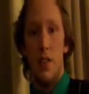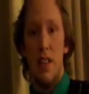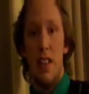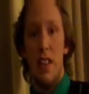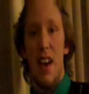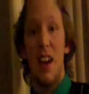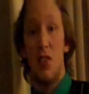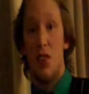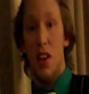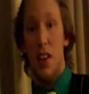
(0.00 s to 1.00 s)
the
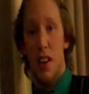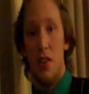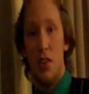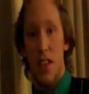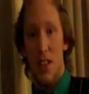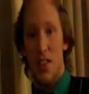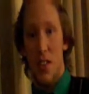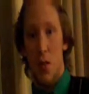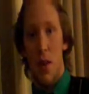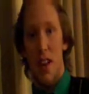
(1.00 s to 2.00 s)
extra underlayers
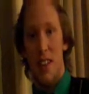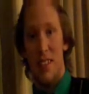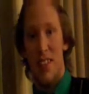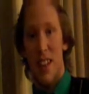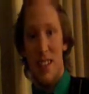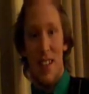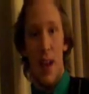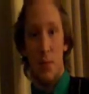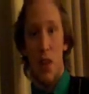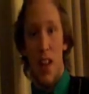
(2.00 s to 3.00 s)
that you're wearing that
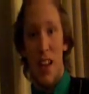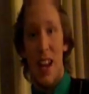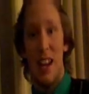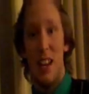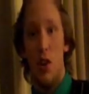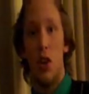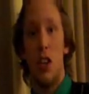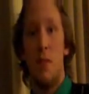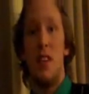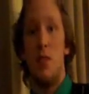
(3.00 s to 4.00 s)
kept all that heat in are
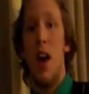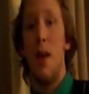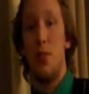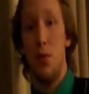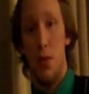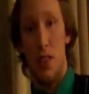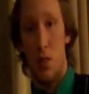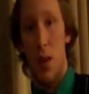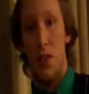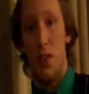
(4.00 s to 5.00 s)
going to make you absolutely
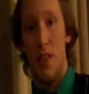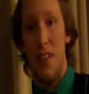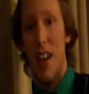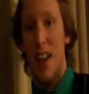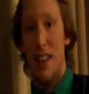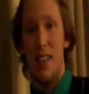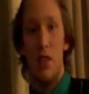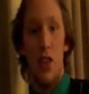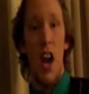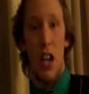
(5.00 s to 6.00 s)
sweltering, and
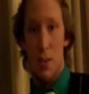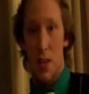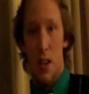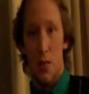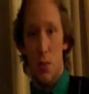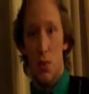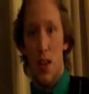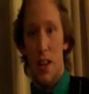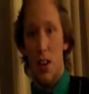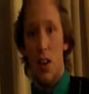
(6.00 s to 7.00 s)
you're not going to be comfortable
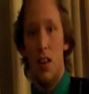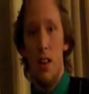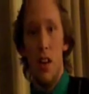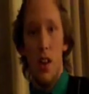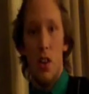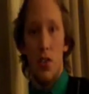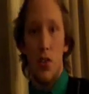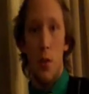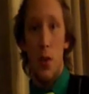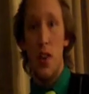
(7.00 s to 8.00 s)
at all.
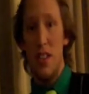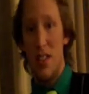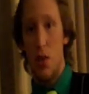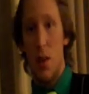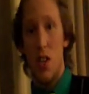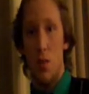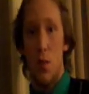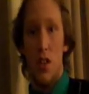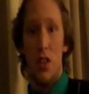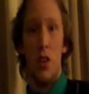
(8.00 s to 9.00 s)
So if you're in a situation
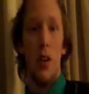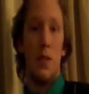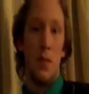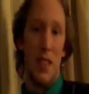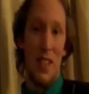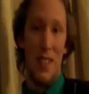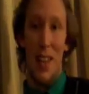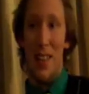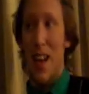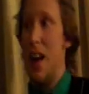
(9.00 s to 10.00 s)
where you're going from the
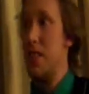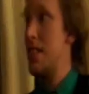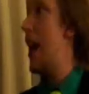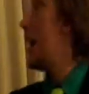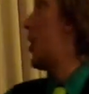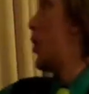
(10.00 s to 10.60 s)
inside to the outside,